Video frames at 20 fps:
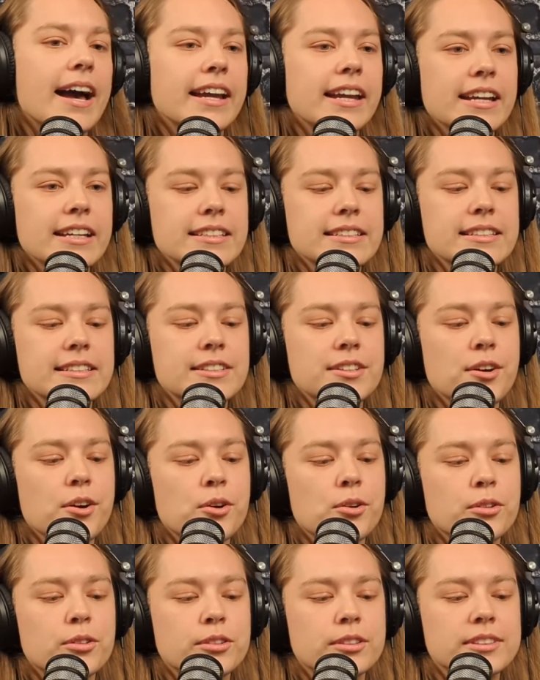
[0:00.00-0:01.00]
I guess it's an
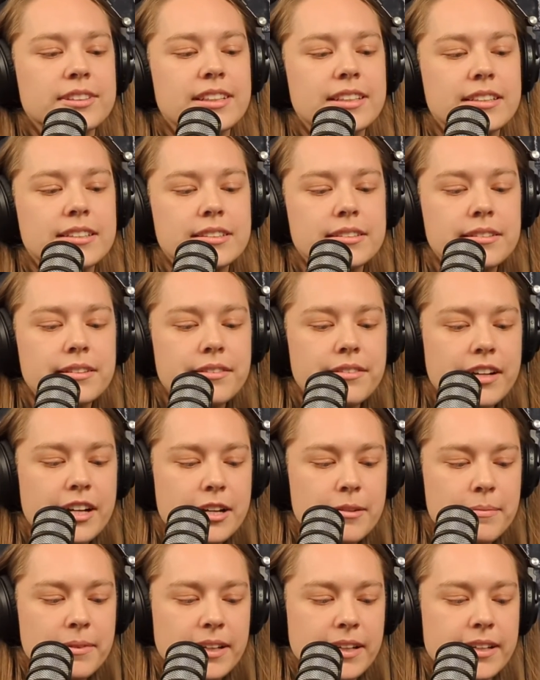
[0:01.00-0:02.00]
old nursery
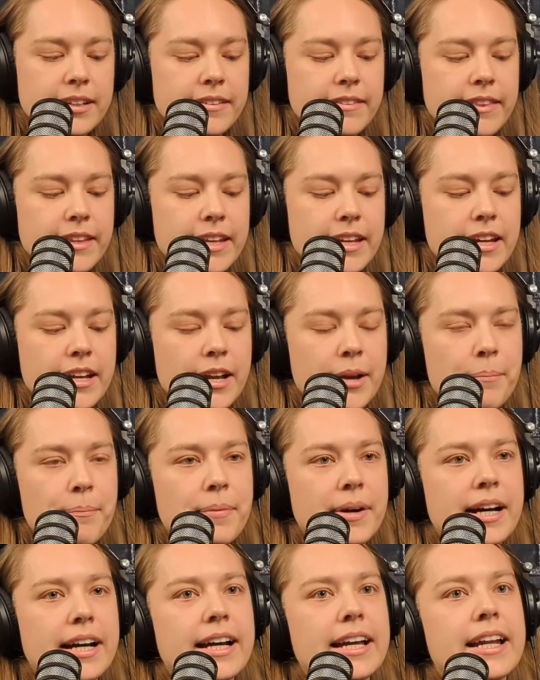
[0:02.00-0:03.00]
rhyme kind of thing,
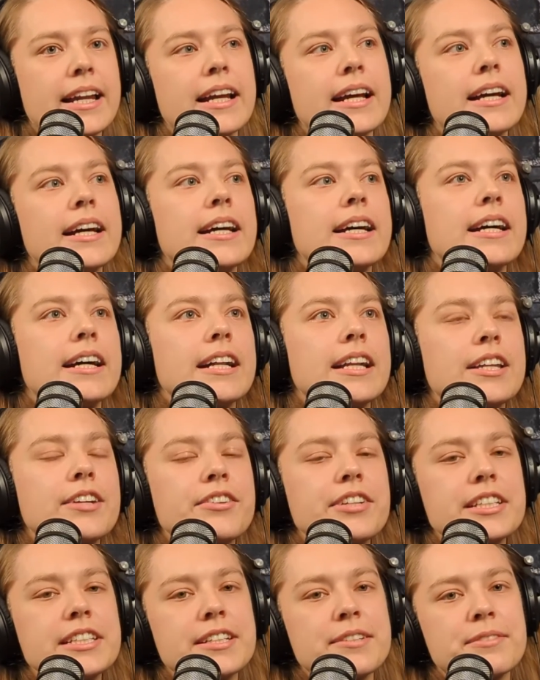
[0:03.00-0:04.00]
but the
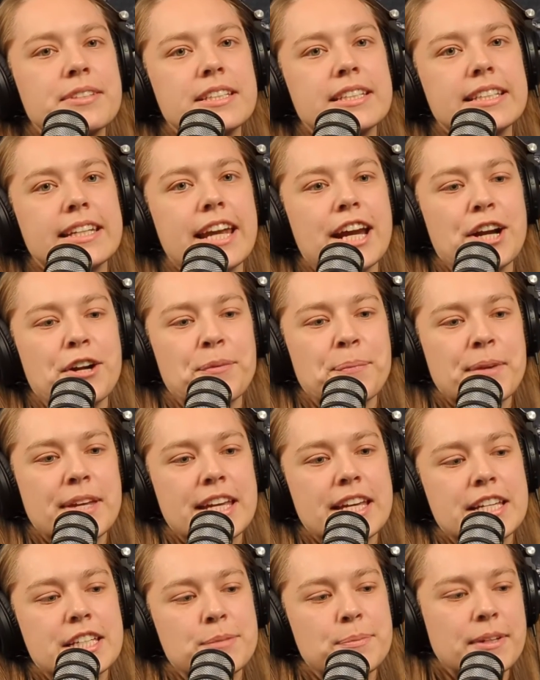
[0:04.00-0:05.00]
reason it would scare
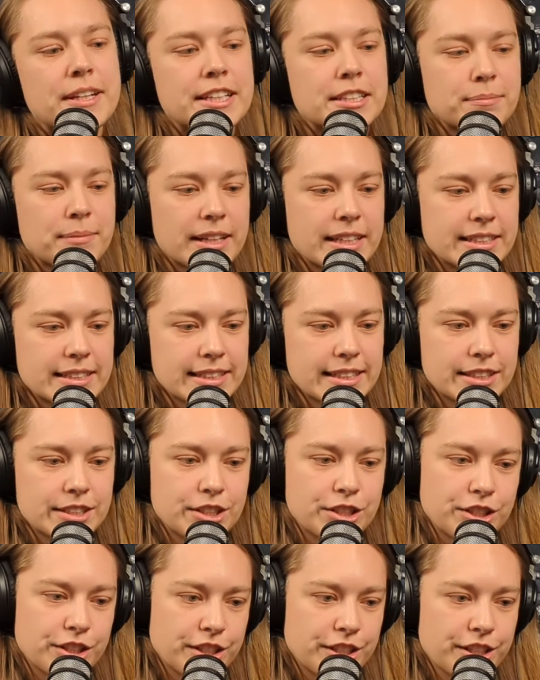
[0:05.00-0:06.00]
me is because my
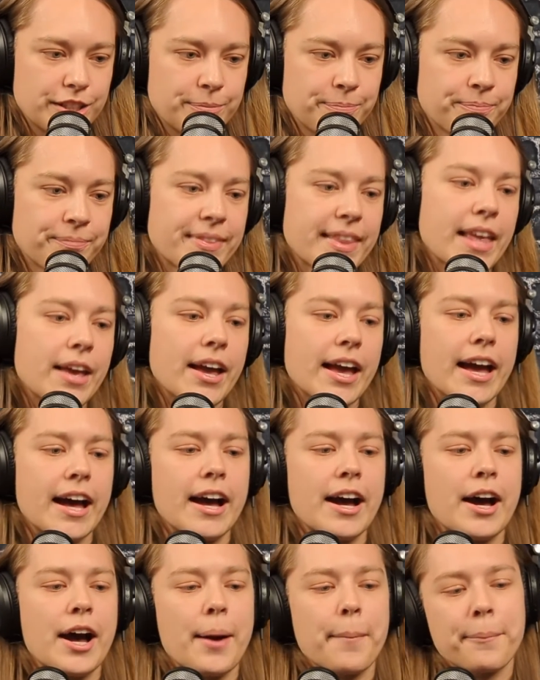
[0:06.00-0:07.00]
sister,
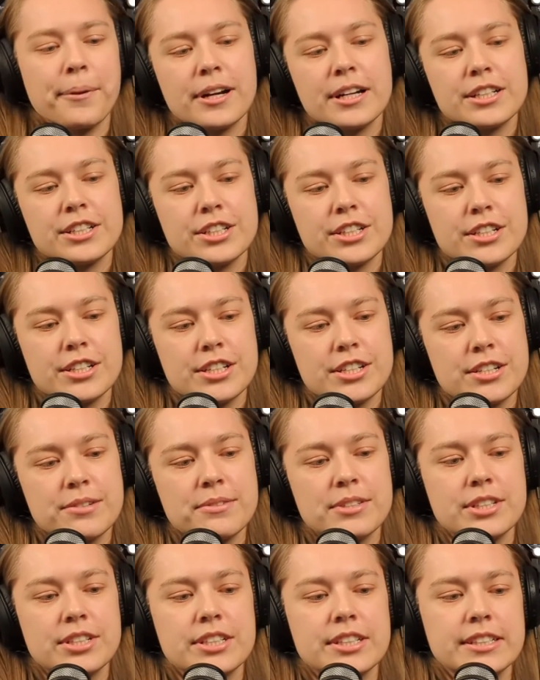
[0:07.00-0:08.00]
uh, I'm pretty sure she
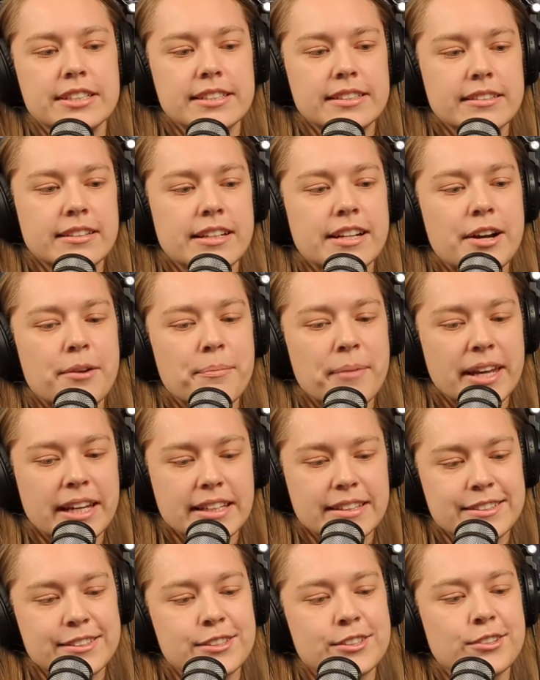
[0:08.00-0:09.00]
was just, you know,
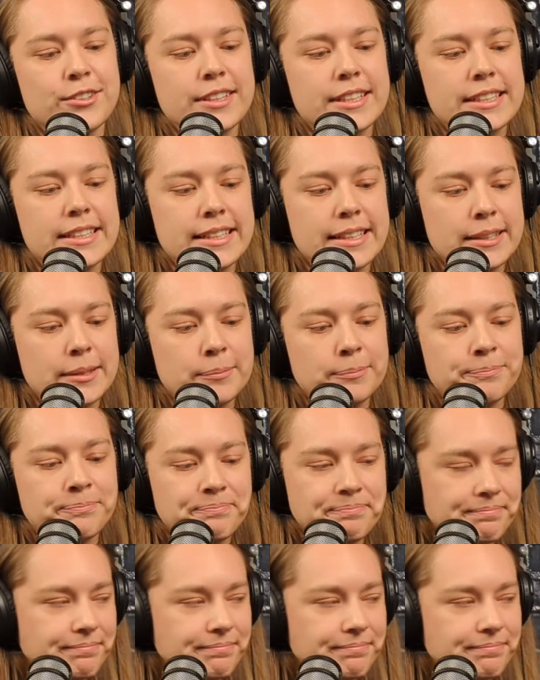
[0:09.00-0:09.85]
making stories up